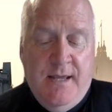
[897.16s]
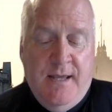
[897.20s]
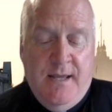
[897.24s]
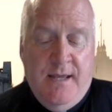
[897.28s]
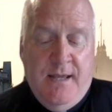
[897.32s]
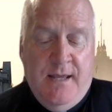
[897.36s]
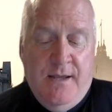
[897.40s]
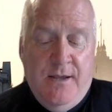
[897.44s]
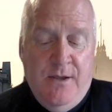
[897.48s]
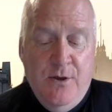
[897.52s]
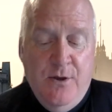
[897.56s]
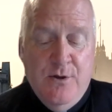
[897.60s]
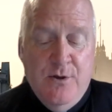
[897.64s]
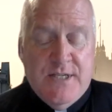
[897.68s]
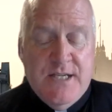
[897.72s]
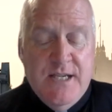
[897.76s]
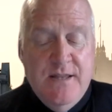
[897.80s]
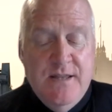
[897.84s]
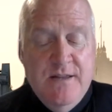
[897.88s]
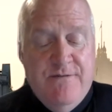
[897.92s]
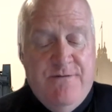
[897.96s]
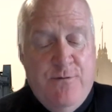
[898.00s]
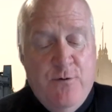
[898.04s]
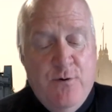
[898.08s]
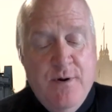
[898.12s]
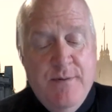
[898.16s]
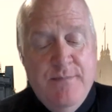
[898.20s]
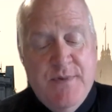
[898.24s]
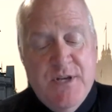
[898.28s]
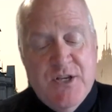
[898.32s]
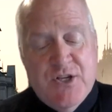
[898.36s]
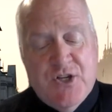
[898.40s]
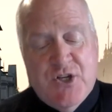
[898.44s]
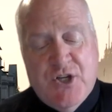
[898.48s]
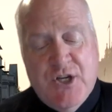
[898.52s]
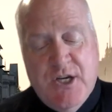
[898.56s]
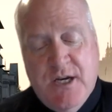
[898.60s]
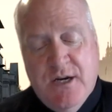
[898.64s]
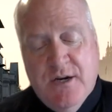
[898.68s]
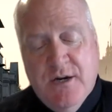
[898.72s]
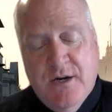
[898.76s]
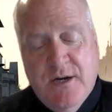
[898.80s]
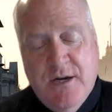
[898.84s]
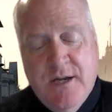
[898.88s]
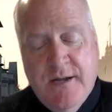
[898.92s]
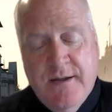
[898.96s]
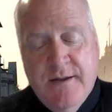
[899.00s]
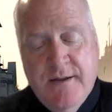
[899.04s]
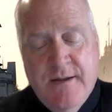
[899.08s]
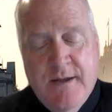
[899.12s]
using the form that's
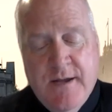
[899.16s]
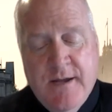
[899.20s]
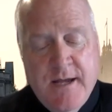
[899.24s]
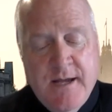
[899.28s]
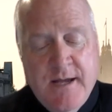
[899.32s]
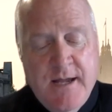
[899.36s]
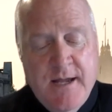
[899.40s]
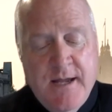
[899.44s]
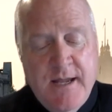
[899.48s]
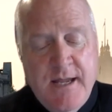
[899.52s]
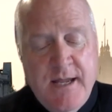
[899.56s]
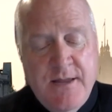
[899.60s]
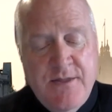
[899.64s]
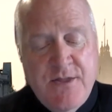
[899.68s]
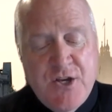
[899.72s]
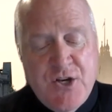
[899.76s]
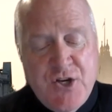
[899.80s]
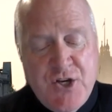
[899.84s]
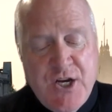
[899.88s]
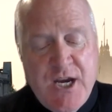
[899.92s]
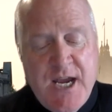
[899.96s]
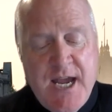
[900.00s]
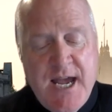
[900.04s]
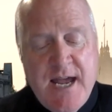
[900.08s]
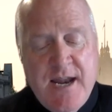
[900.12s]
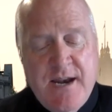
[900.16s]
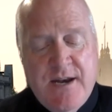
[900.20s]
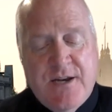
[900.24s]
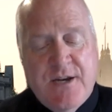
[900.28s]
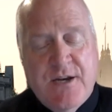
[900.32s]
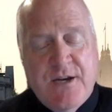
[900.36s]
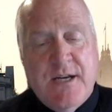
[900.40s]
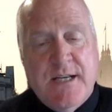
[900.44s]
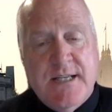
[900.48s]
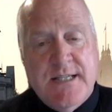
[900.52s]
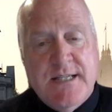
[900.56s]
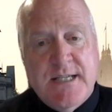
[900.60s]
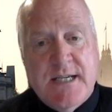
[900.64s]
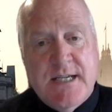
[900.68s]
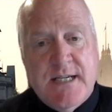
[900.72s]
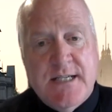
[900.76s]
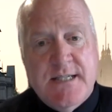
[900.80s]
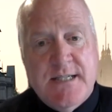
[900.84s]
shared in the chat to discuss